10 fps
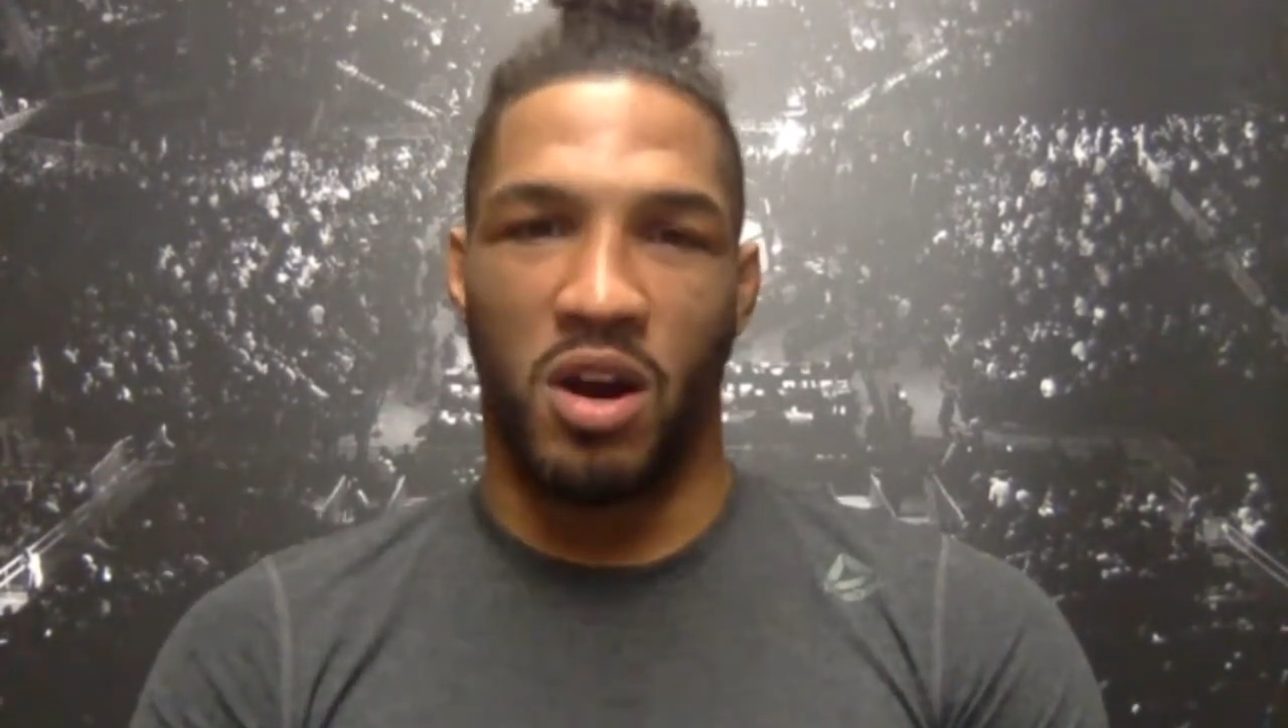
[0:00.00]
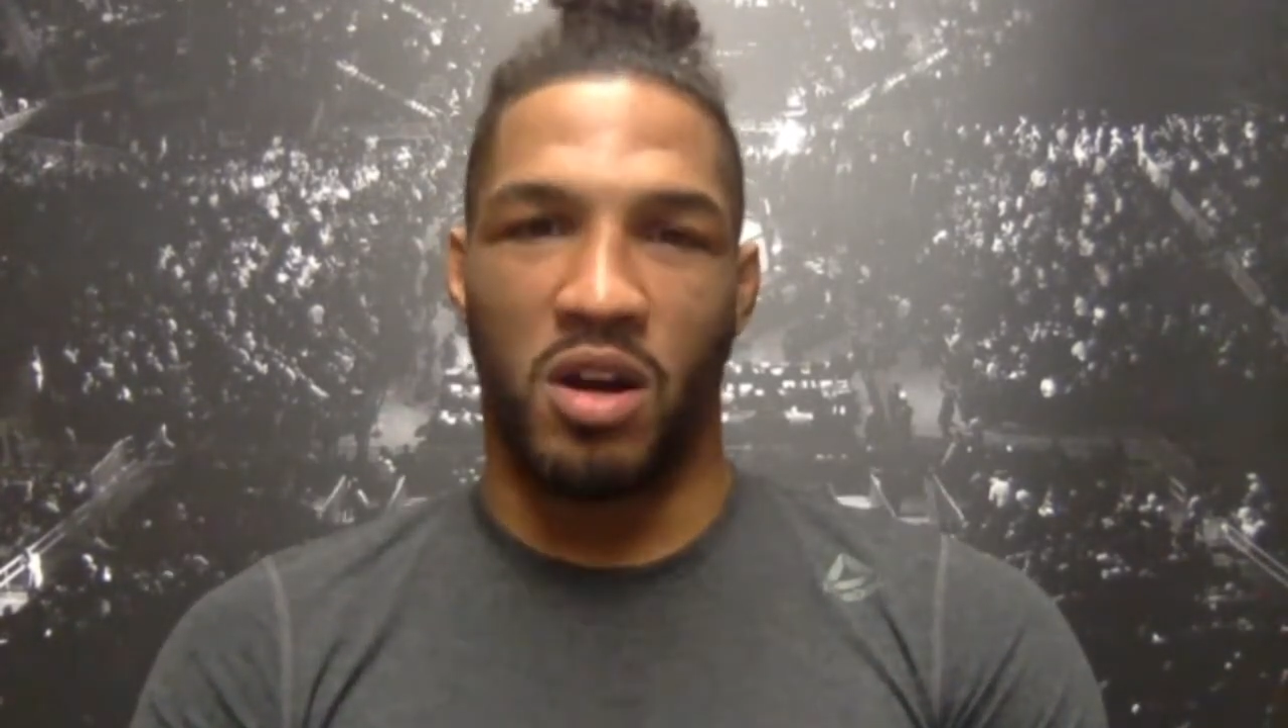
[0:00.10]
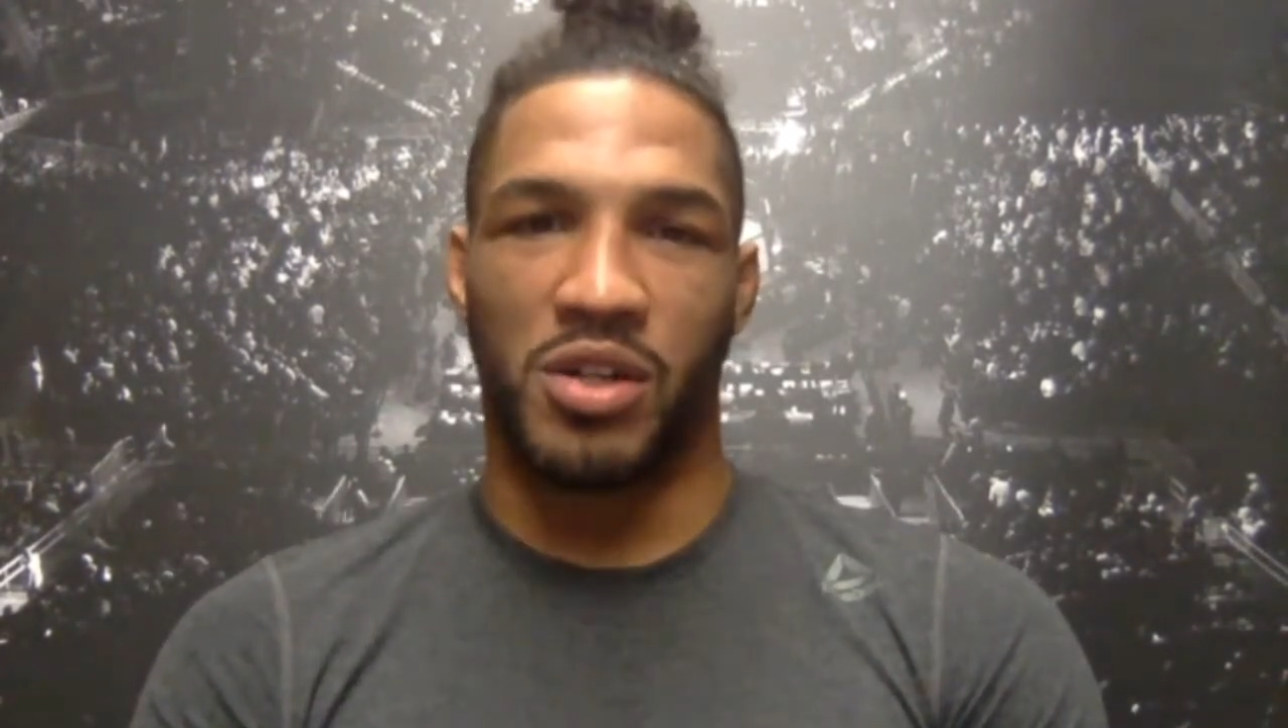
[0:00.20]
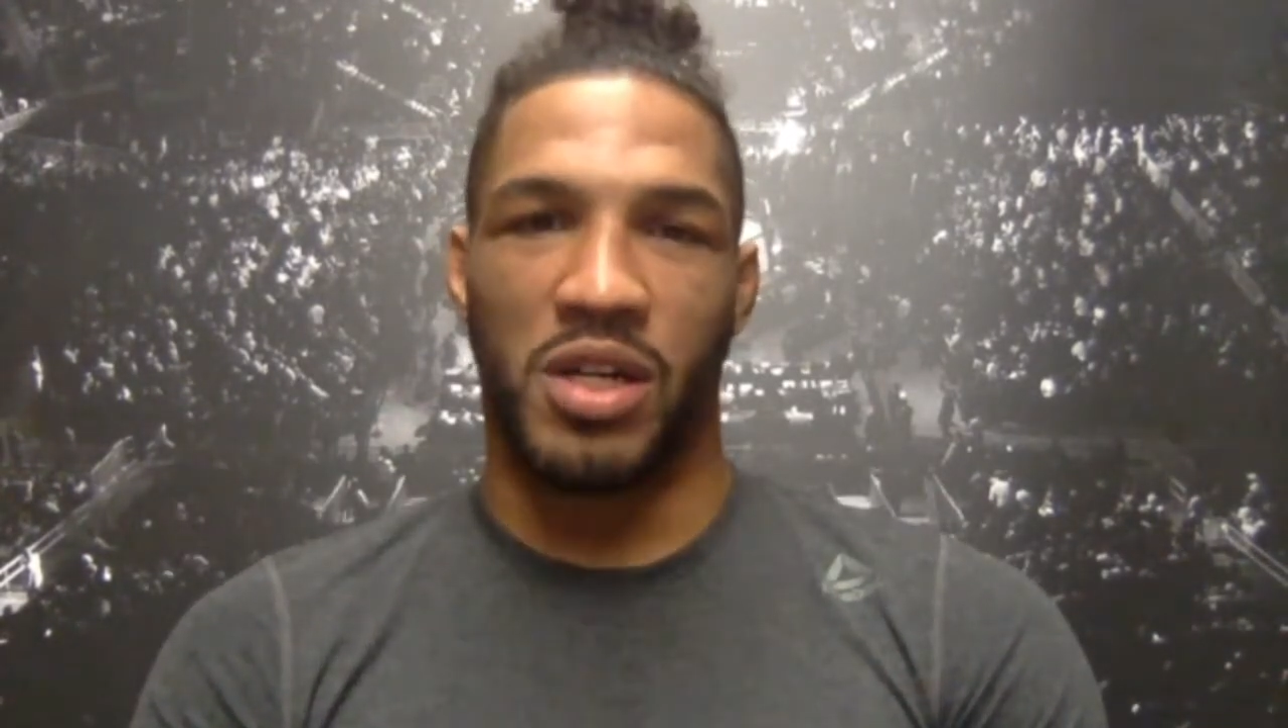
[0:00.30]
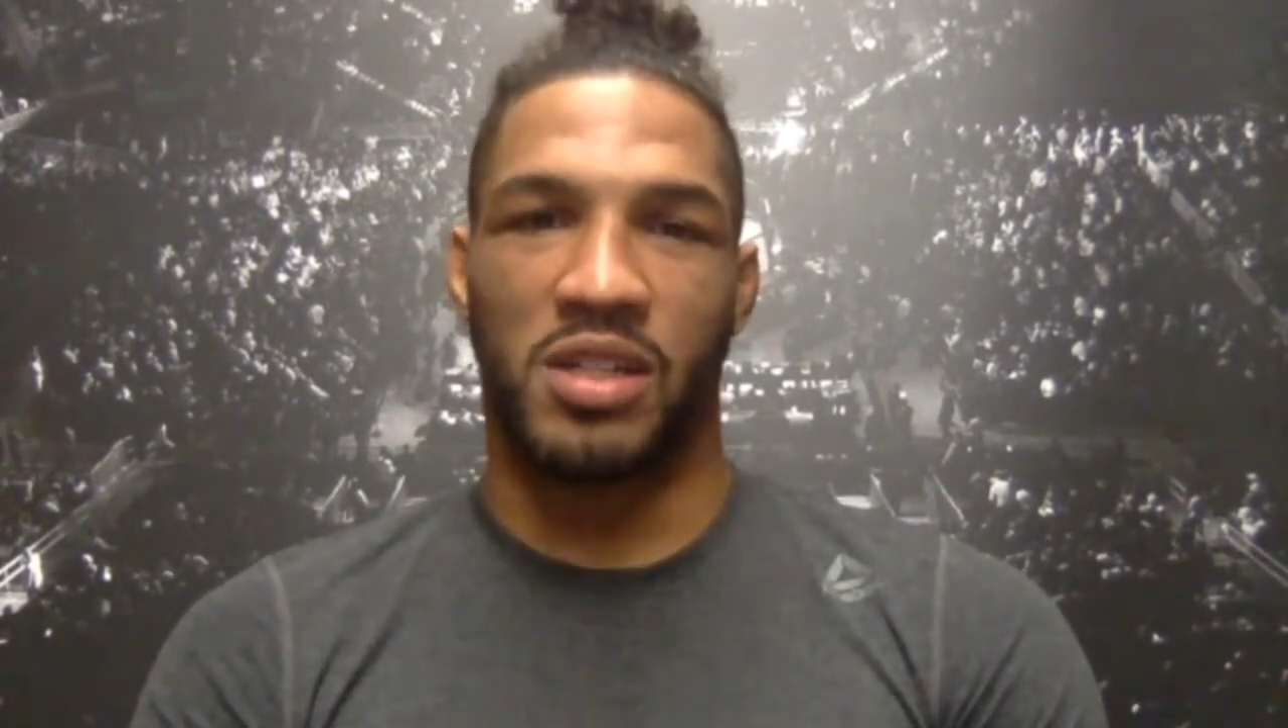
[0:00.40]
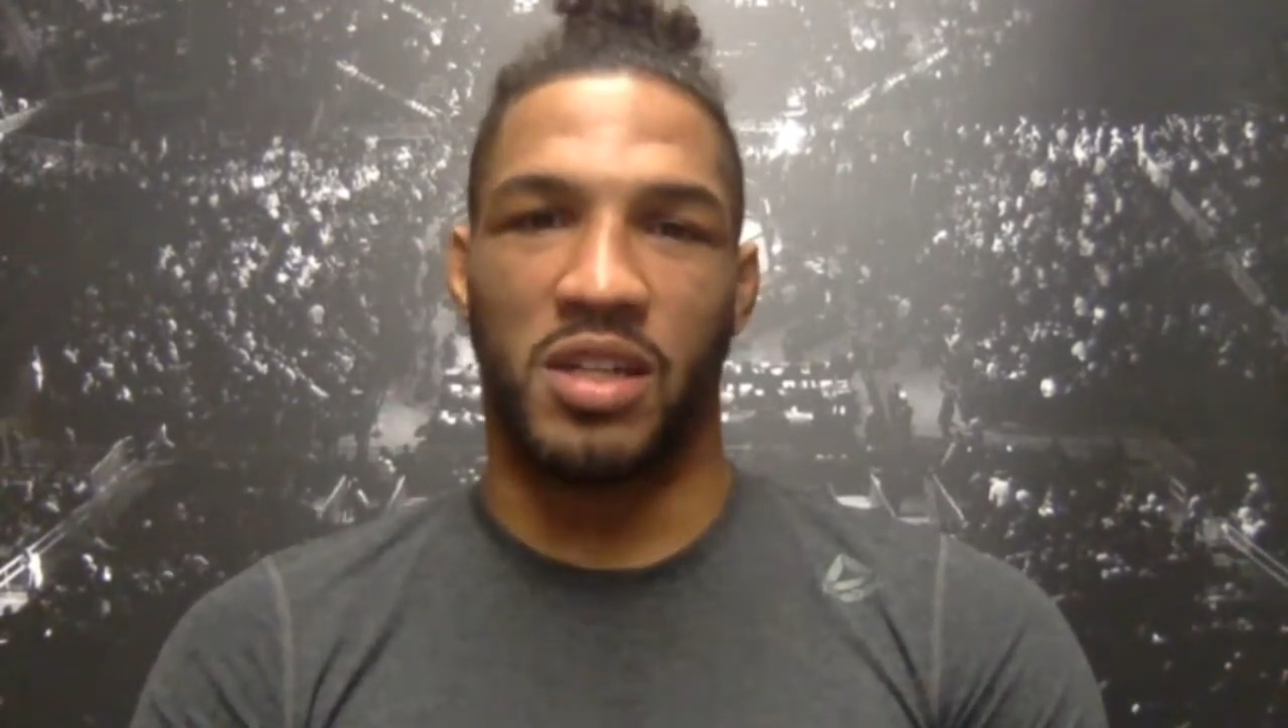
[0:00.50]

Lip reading: hard training